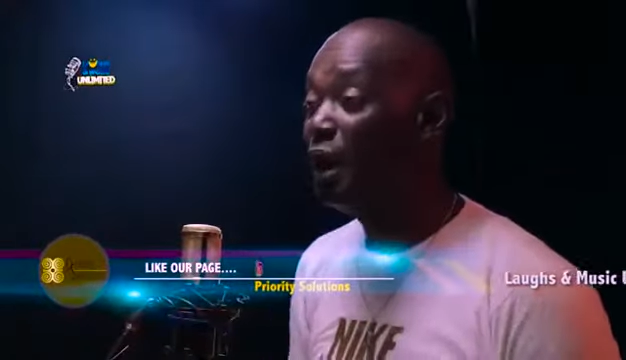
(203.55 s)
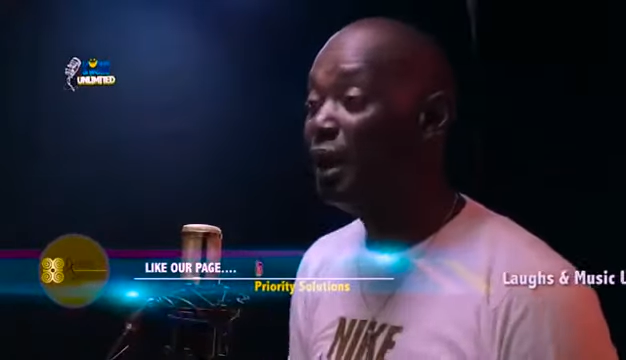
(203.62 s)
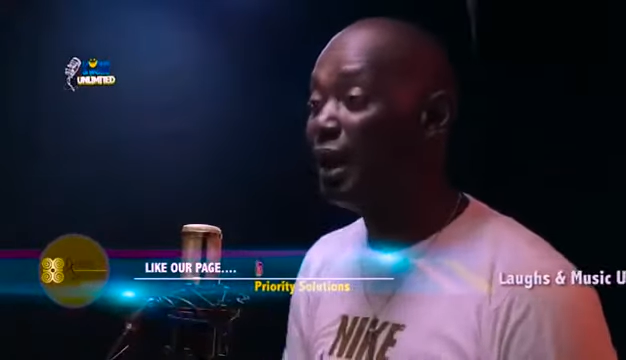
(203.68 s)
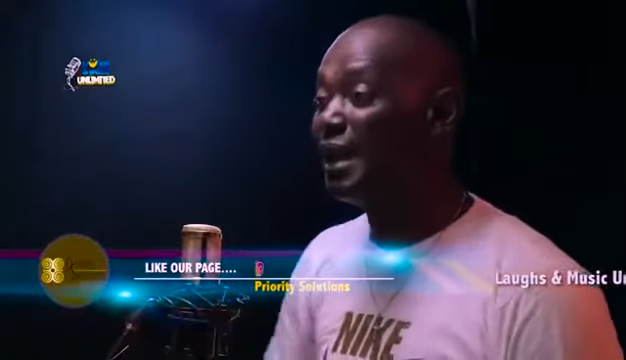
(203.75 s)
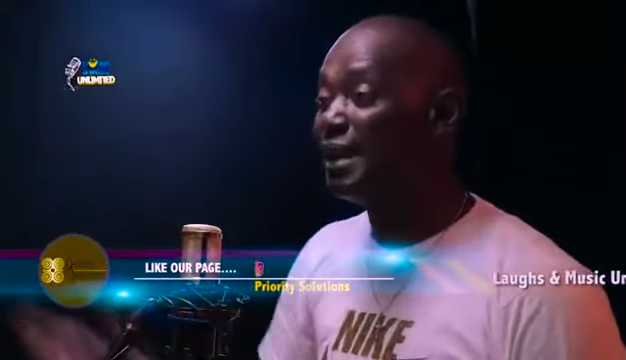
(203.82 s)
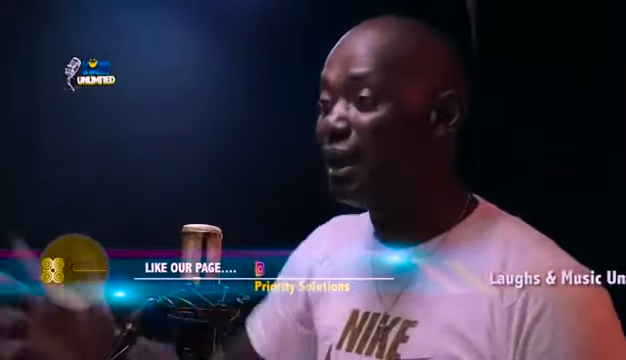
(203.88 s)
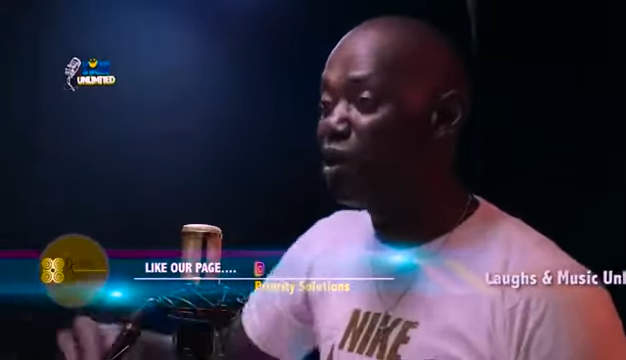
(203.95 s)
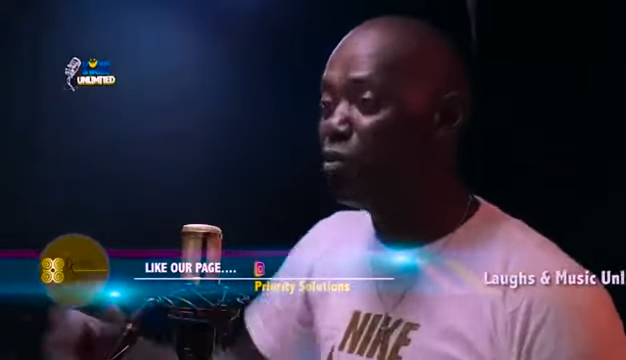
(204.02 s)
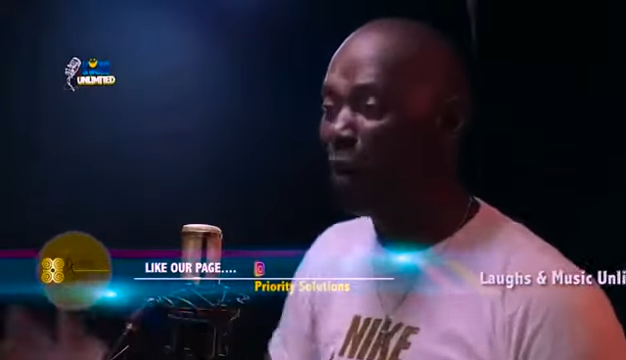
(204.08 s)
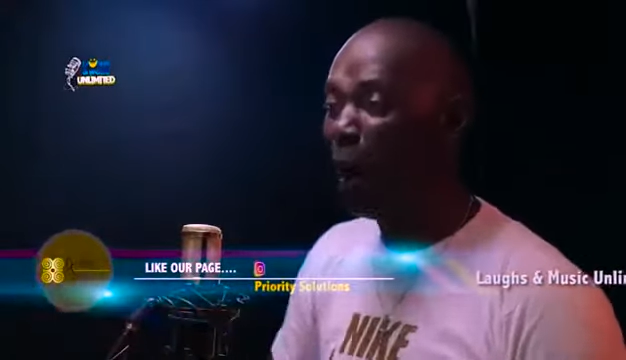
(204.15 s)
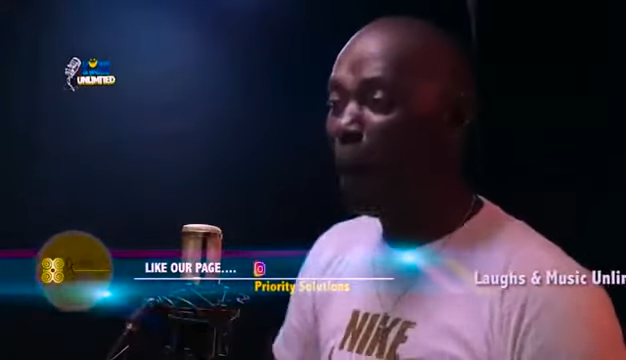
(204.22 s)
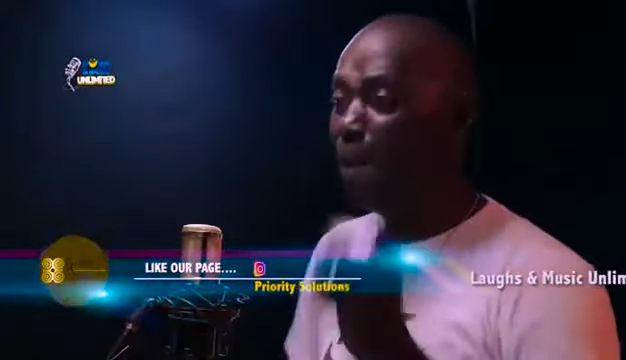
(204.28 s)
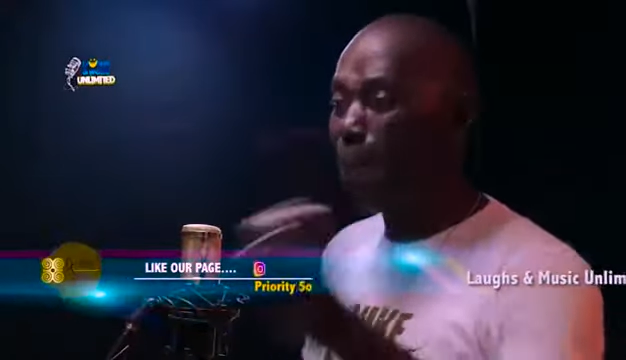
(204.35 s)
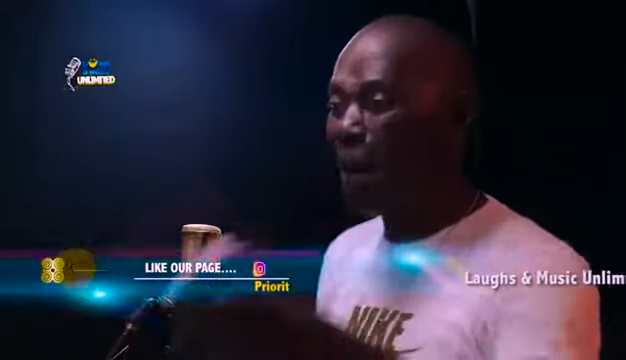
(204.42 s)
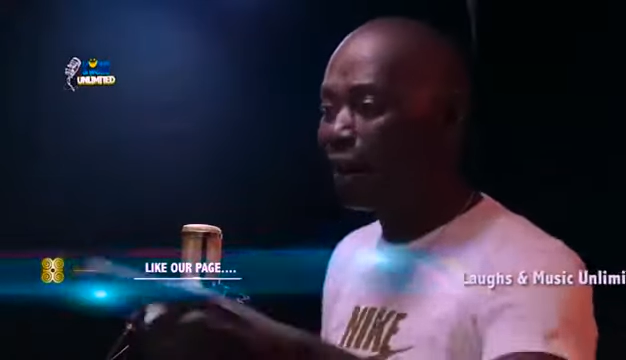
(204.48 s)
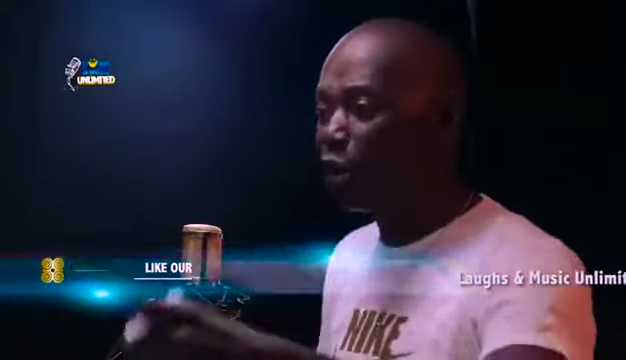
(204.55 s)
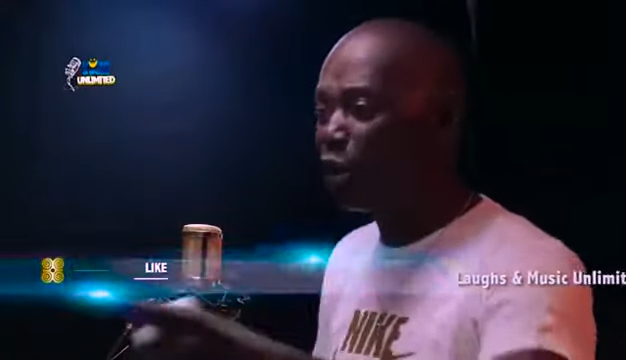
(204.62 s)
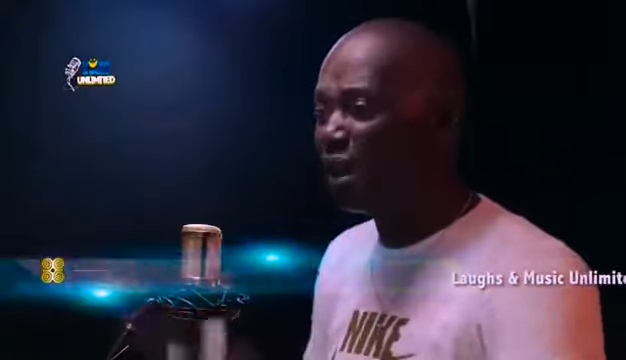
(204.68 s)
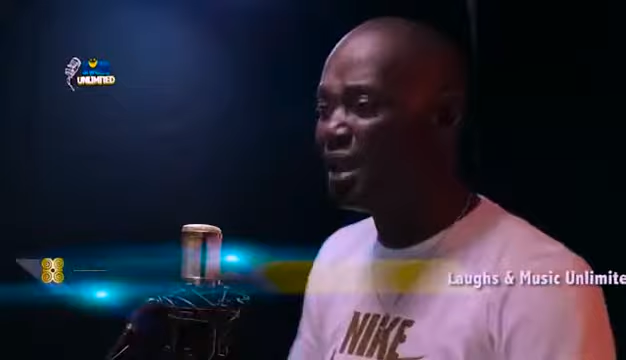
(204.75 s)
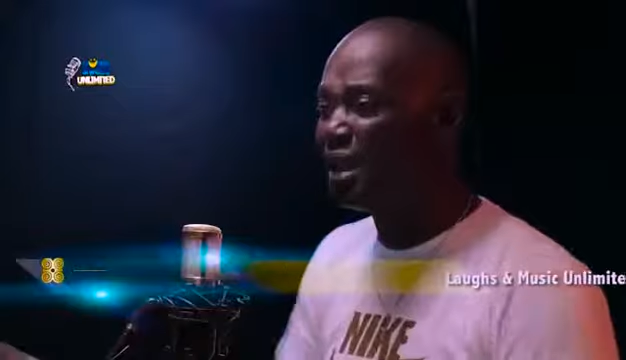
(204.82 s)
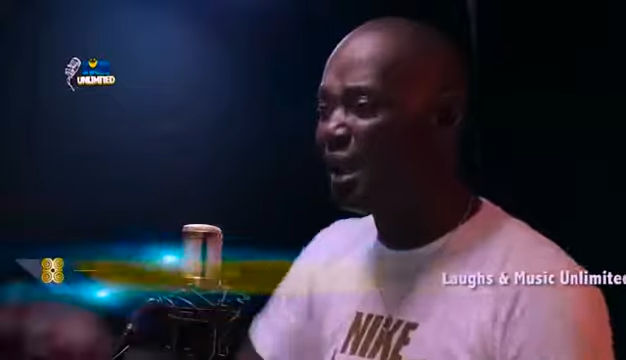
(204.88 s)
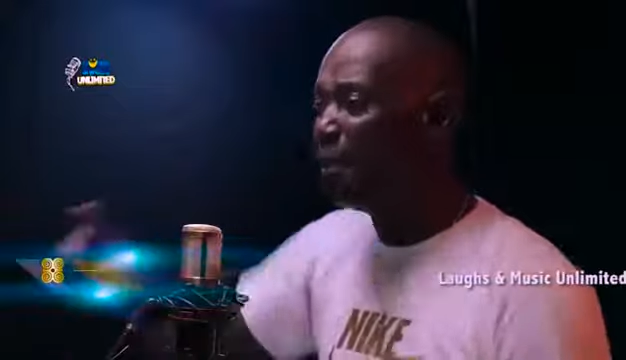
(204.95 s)
Now I tell you, pack your
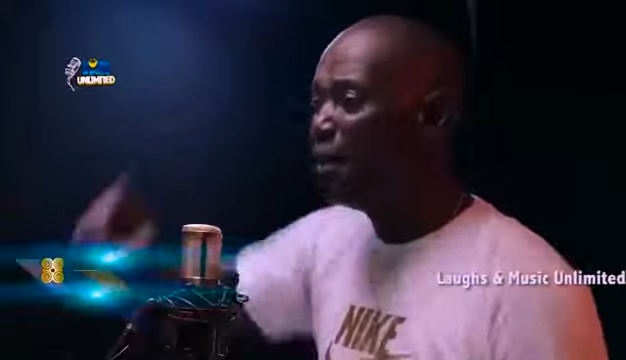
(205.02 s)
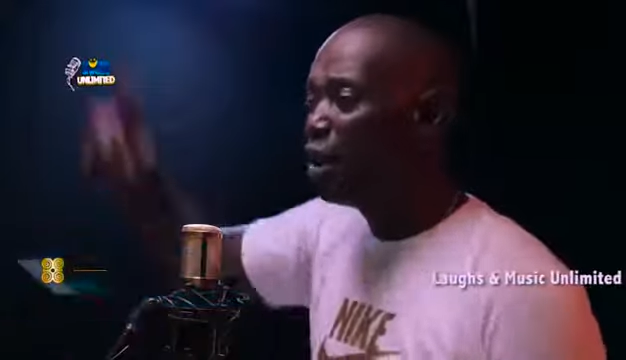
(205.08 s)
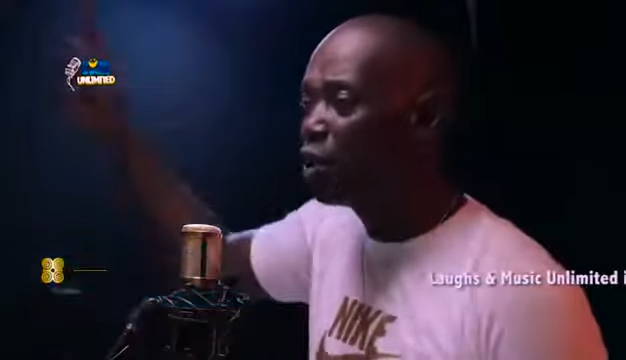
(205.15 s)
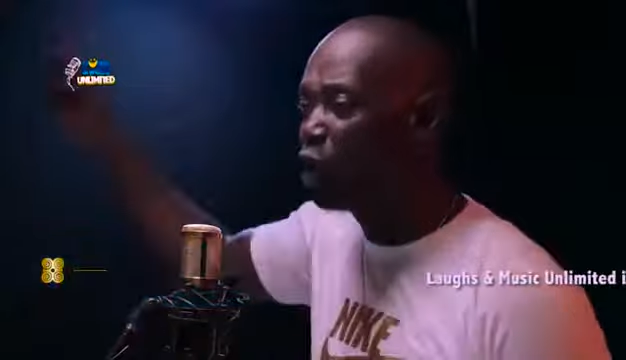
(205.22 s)
things them.